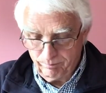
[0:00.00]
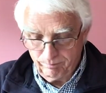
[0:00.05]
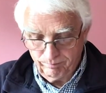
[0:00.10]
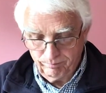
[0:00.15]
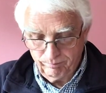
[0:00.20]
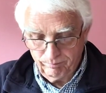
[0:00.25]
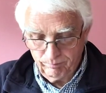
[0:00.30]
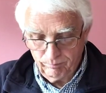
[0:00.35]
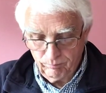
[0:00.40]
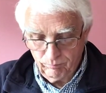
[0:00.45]

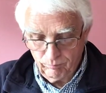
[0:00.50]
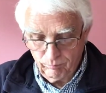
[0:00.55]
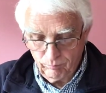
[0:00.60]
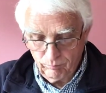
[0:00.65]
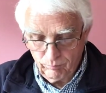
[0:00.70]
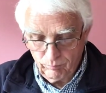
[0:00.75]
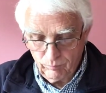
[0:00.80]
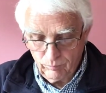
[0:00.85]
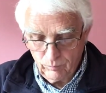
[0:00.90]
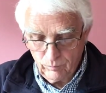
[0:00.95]

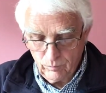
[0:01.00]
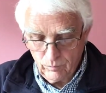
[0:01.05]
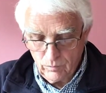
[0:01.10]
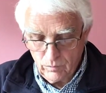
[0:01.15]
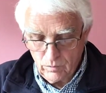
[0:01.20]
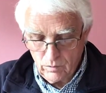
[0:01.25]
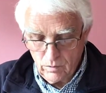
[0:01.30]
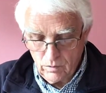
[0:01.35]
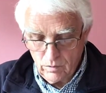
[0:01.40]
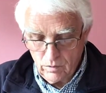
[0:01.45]

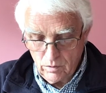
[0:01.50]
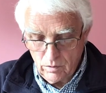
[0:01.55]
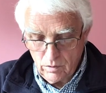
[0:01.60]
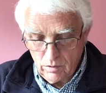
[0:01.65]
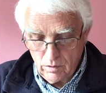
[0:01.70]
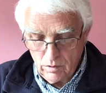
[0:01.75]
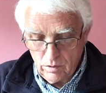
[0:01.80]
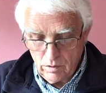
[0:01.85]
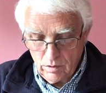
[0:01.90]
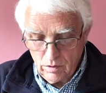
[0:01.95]

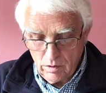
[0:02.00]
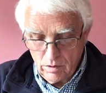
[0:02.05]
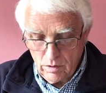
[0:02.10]
(no one is talking)